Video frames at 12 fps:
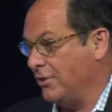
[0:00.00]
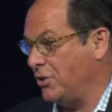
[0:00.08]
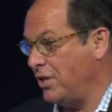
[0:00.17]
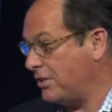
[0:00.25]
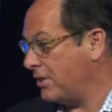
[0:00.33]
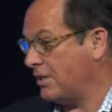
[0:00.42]

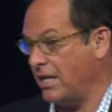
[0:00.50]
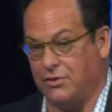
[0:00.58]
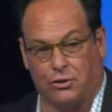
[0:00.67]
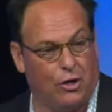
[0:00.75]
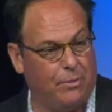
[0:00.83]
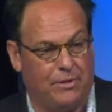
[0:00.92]
Jesus said, the
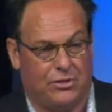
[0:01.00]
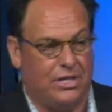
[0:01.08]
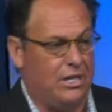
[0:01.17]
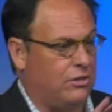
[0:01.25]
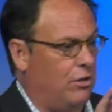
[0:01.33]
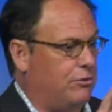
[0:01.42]
group that
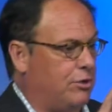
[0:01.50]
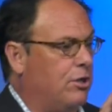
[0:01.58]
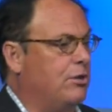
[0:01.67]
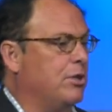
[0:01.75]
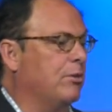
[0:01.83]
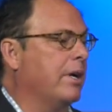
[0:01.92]
sees those two,
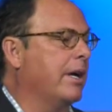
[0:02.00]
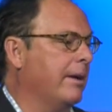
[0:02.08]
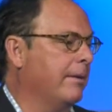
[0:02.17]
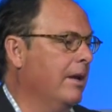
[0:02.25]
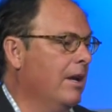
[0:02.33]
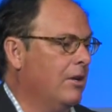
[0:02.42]
you're
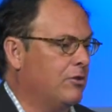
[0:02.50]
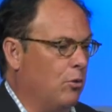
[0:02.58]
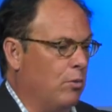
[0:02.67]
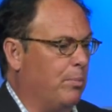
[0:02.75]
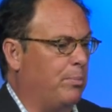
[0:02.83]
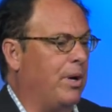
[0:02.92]
it. So
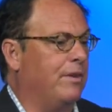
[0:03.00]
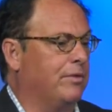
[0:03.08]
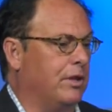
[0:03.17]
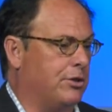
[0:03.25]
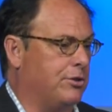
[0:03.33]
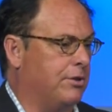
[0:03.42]
we're
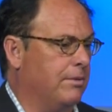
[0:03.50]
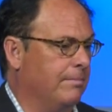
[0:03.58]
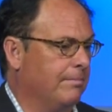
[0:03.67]
privileged.